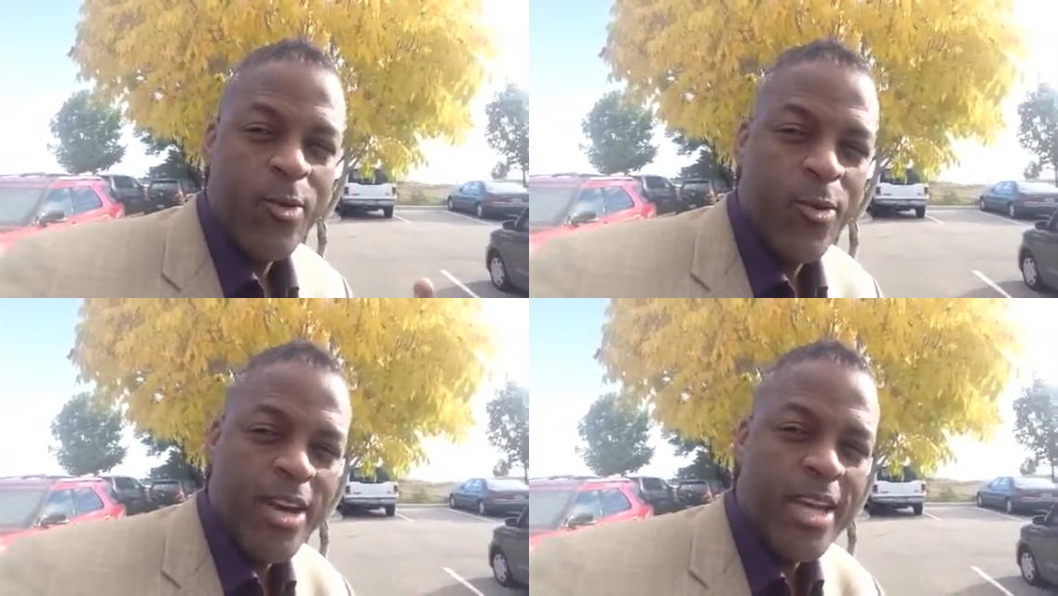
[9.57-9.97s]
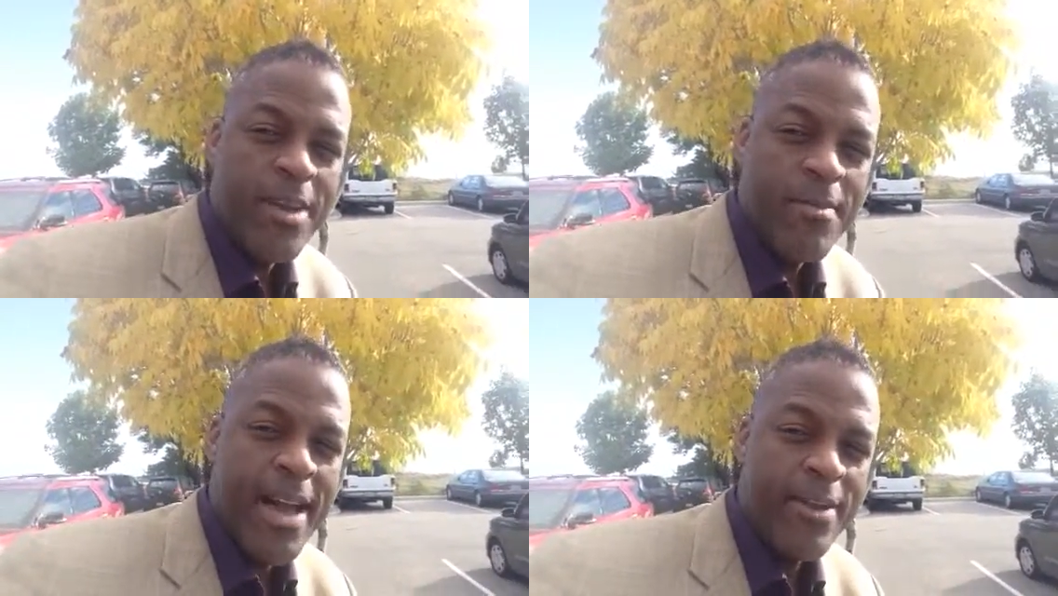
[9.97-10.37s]
want to
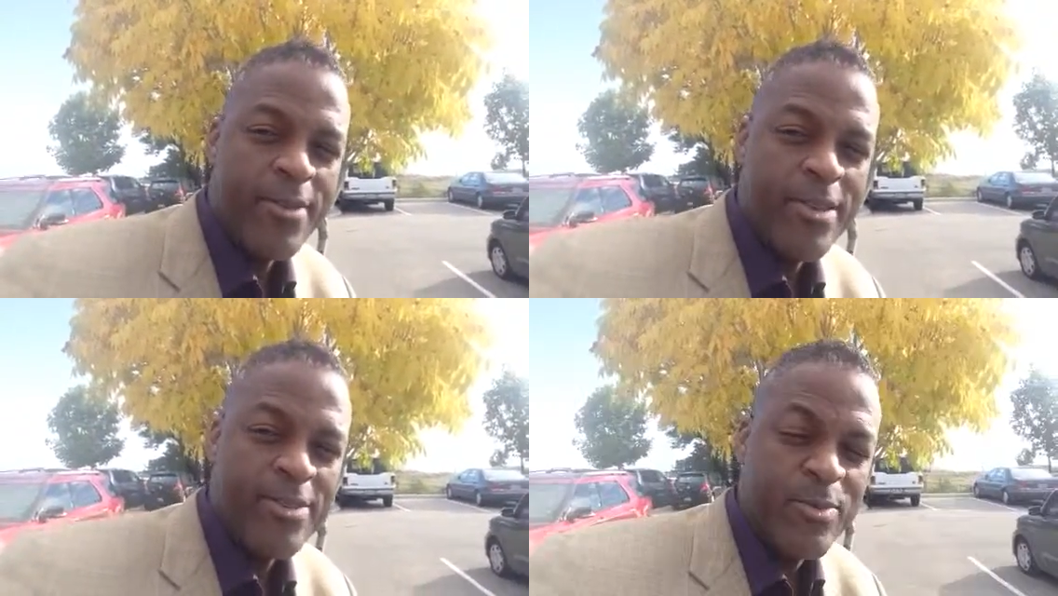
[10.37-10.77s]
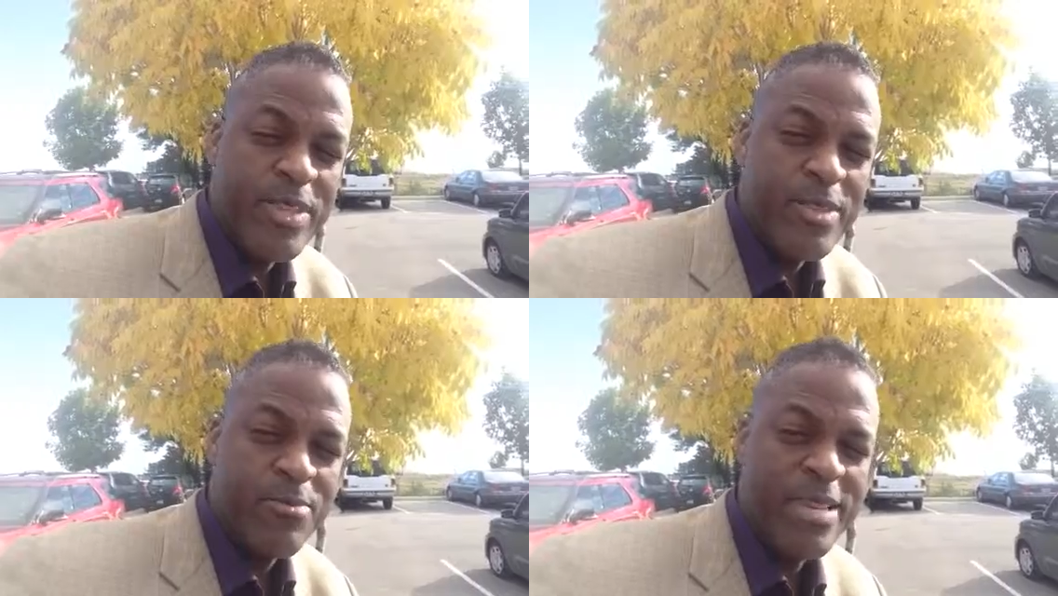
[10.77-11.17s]
come back with you
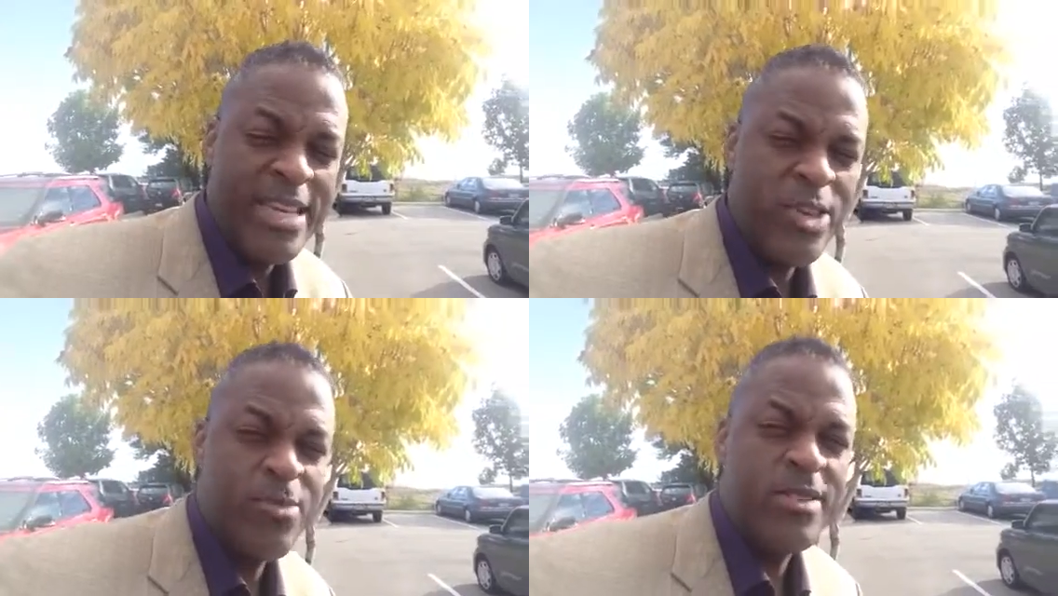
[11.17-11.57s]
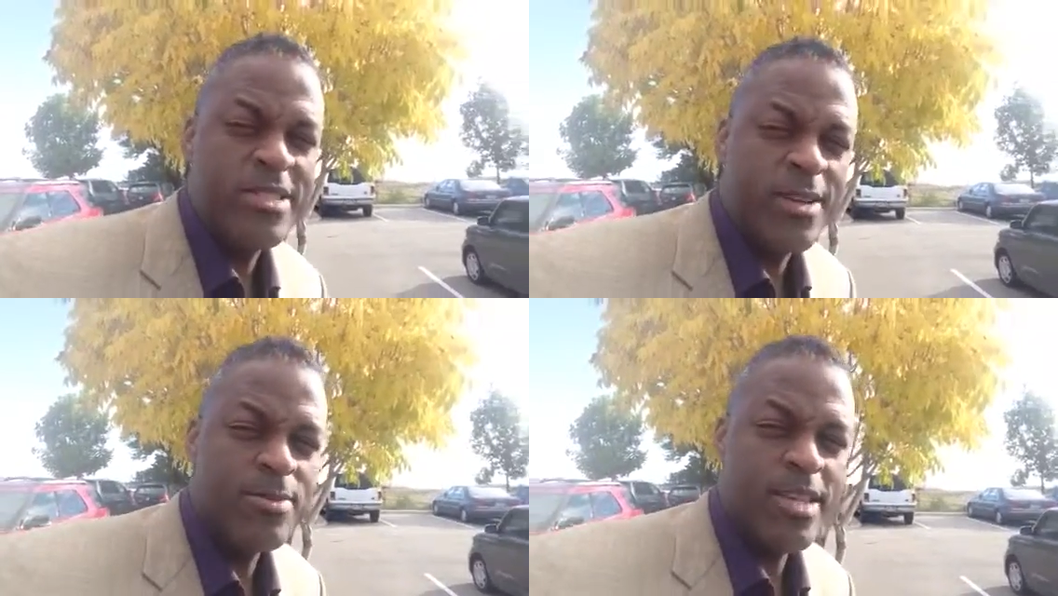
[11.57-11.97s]
with some being human
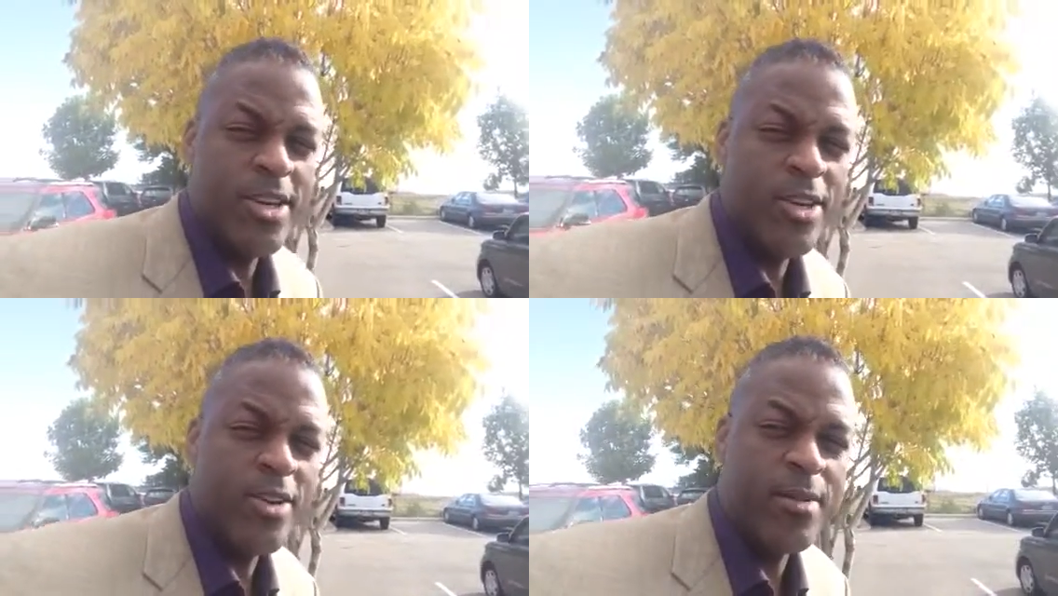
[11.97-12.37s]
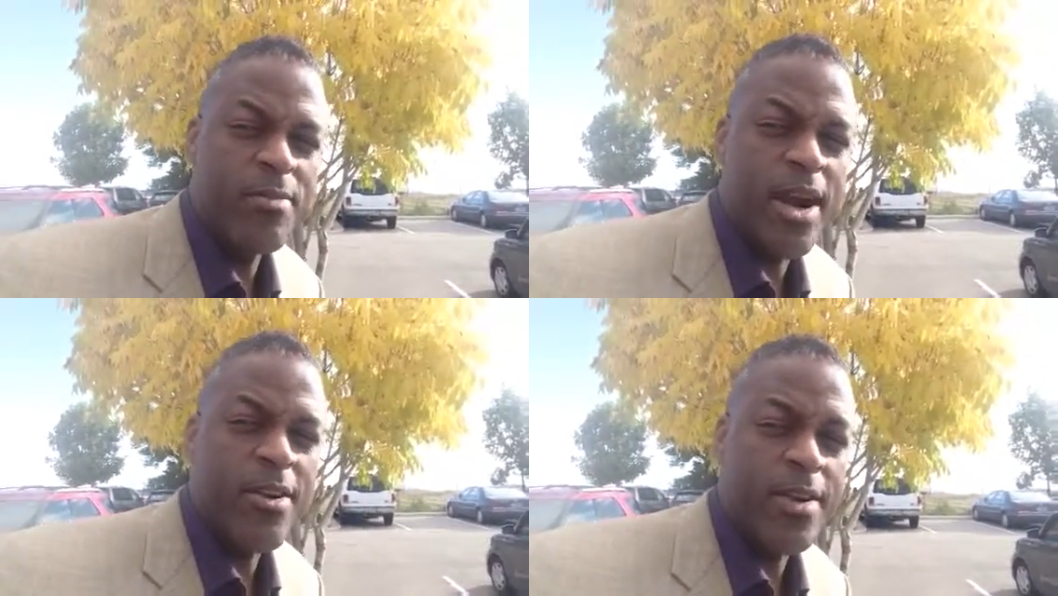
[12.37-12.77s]
tips that are going to
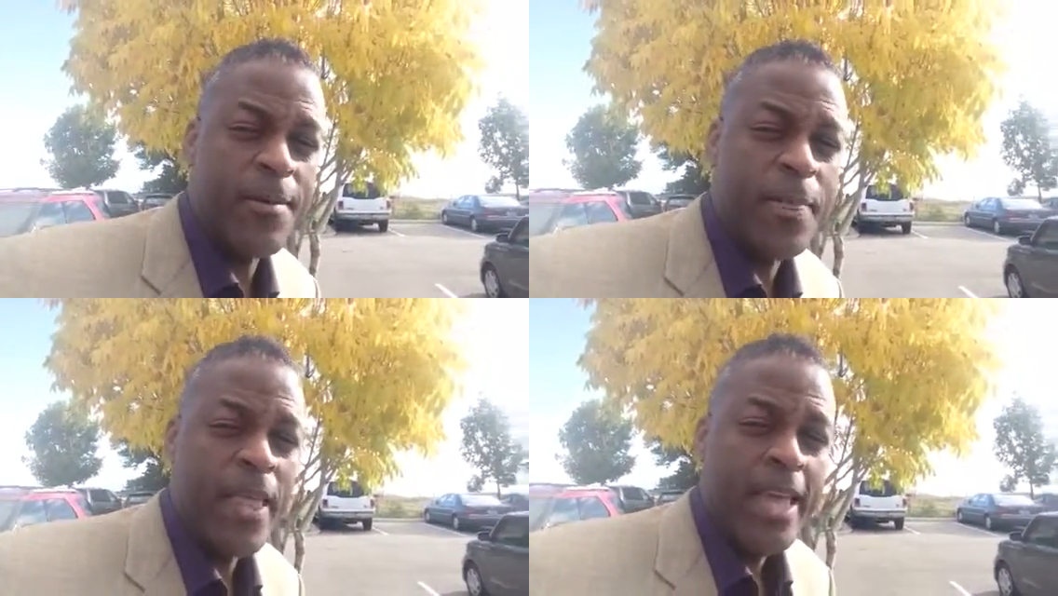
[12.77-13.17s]
empower you.